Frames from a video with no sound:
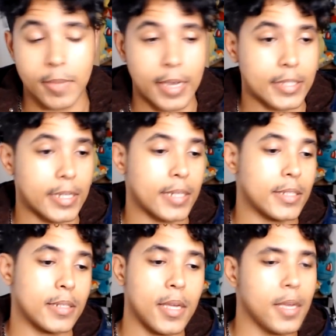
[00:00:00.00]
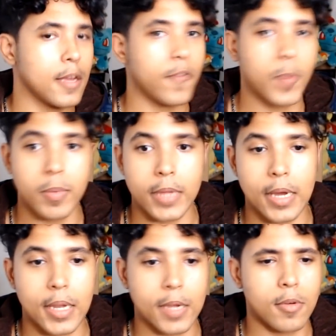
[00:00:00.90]
It doesn't make sense. And for people
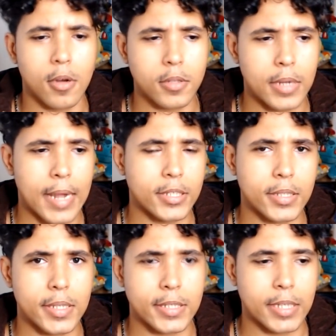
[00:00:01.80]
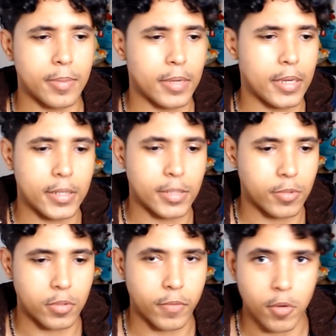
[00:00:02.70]
that are like, well, hold on, how do you know there's going to be
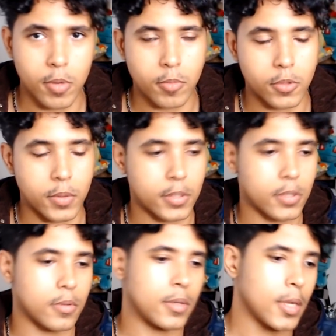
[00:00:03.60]
some sort of agreement between the two?